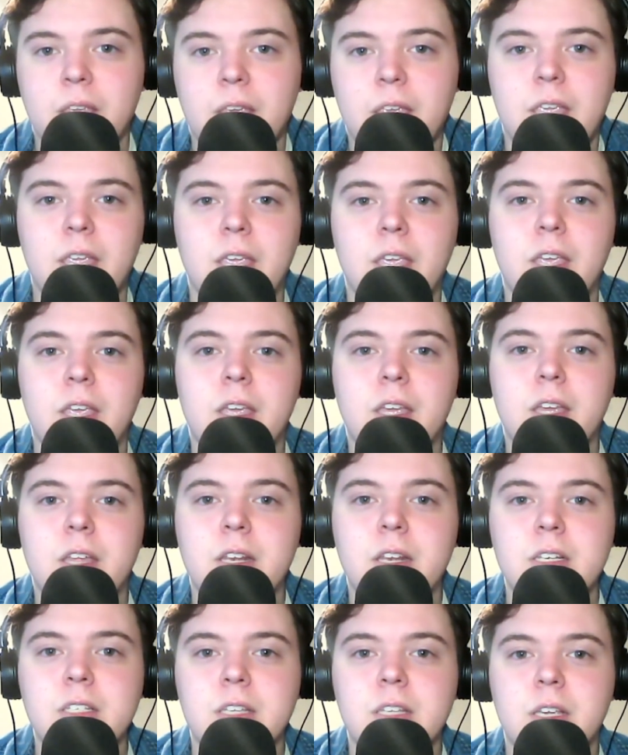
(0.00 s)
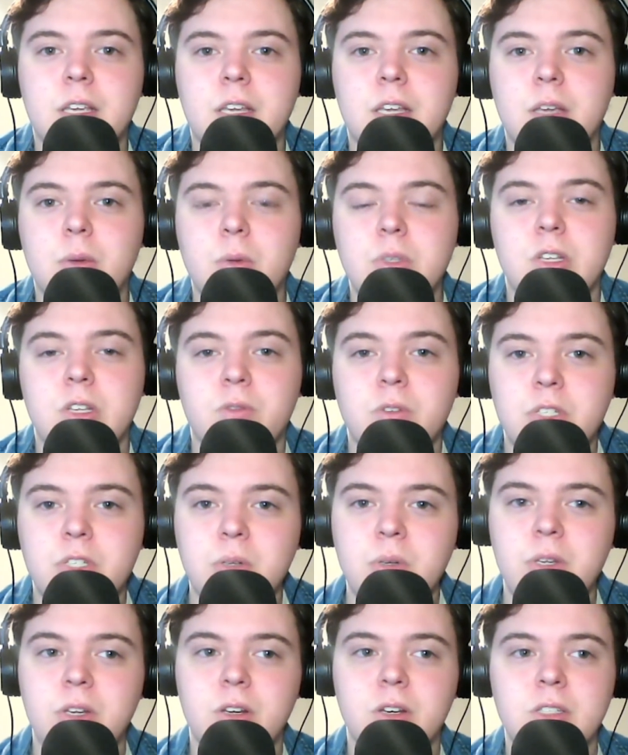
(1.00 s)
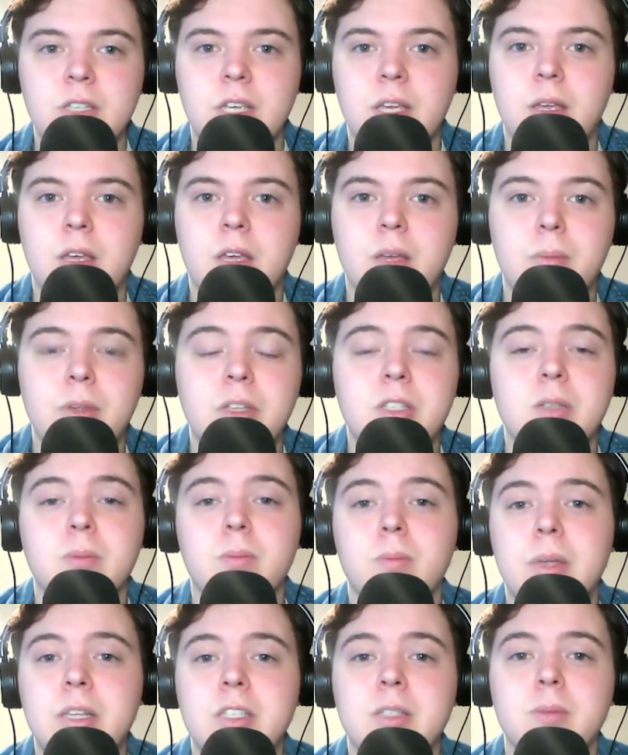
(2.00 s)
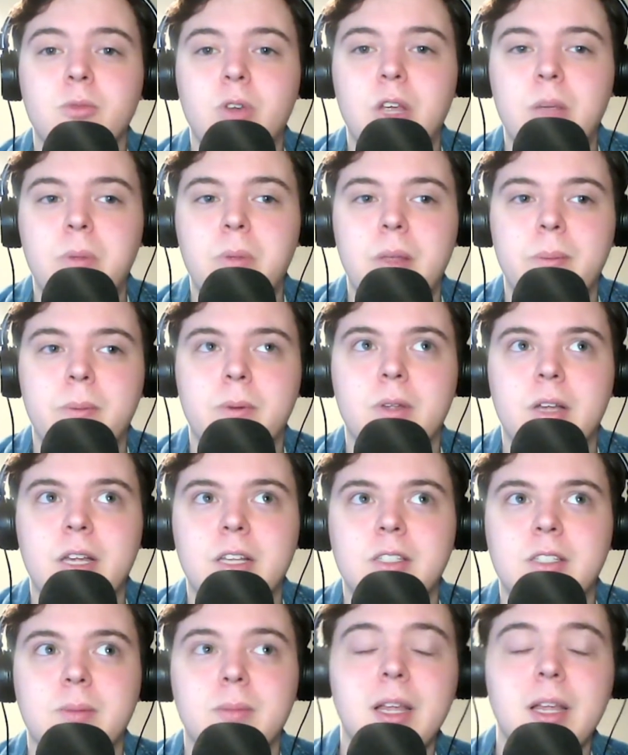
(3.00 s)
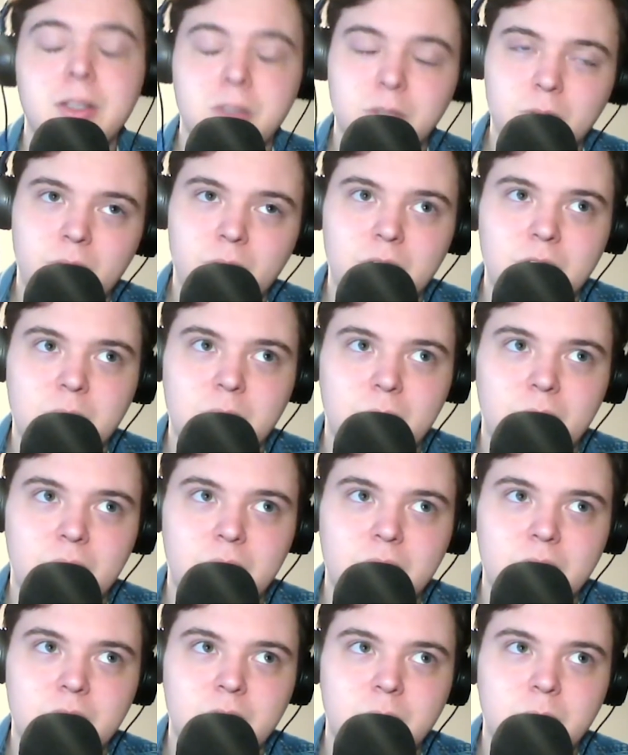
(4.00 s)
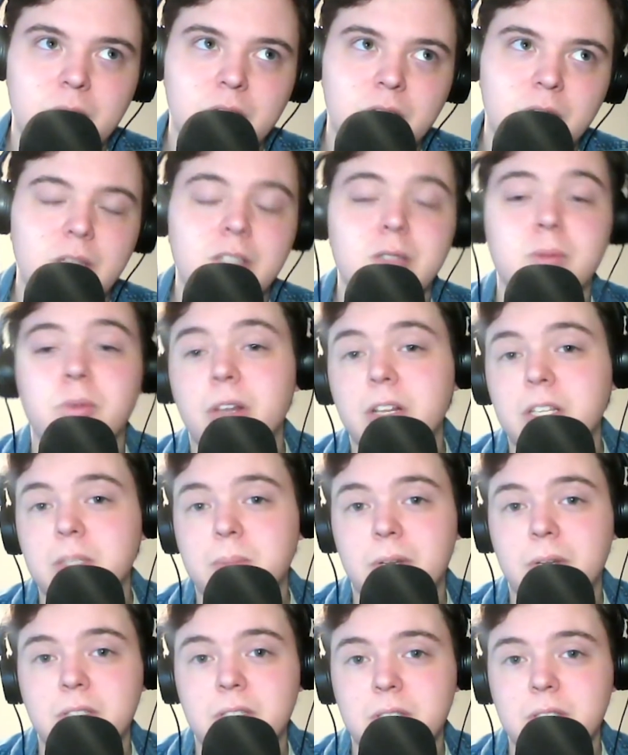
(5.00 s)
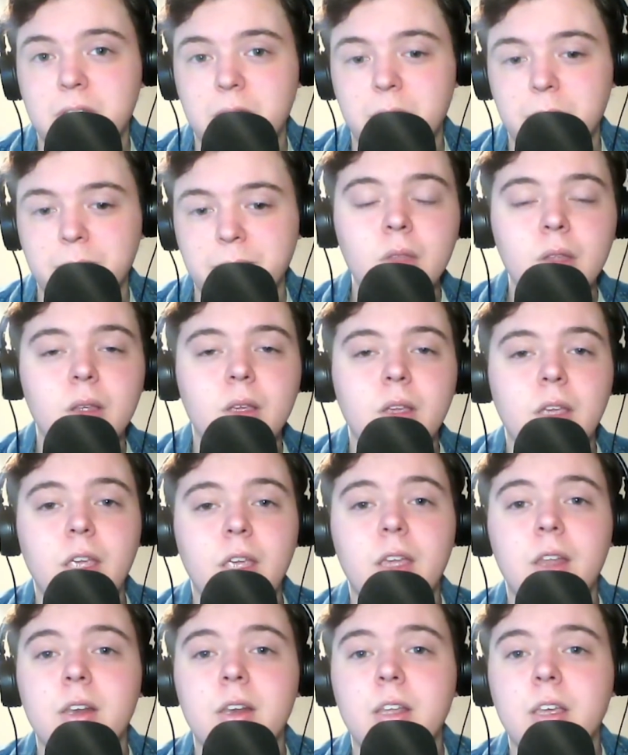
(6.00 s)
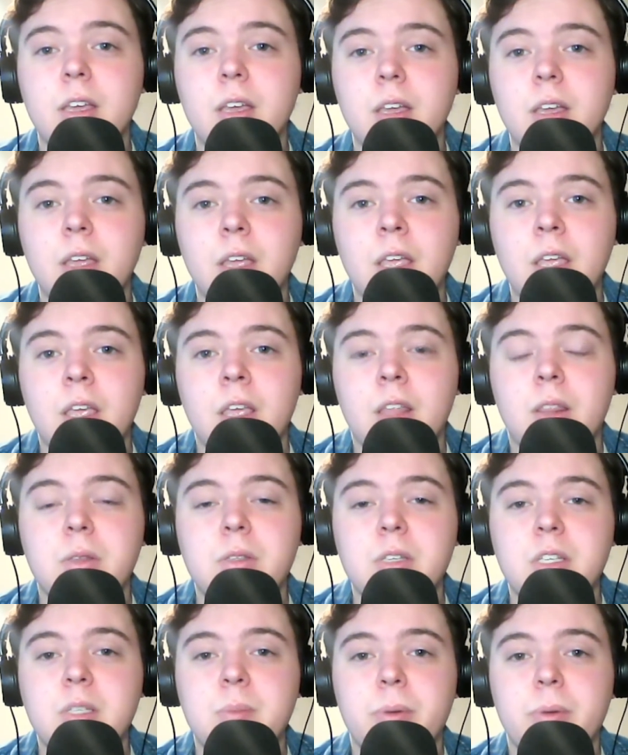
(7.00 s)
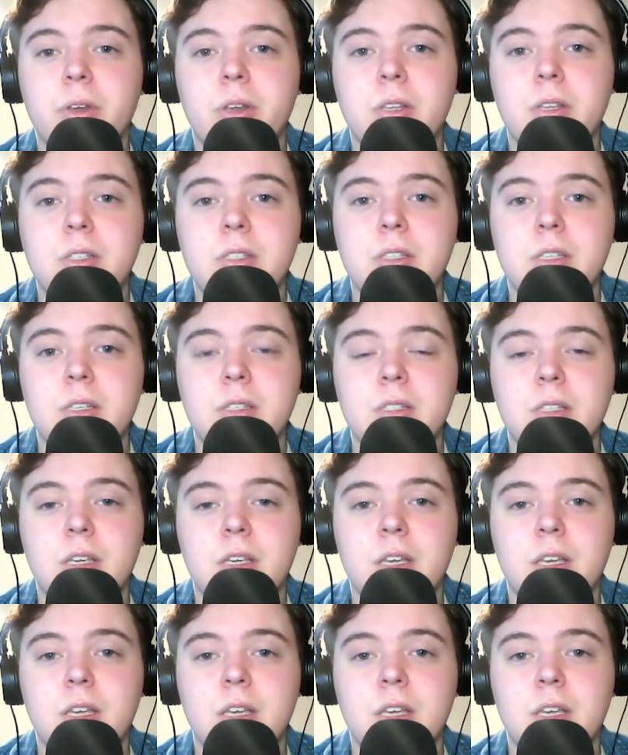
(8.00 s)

and was there for 2 years. Met some great people, had some not so great experiences, but also had some great experiences too. And those experiences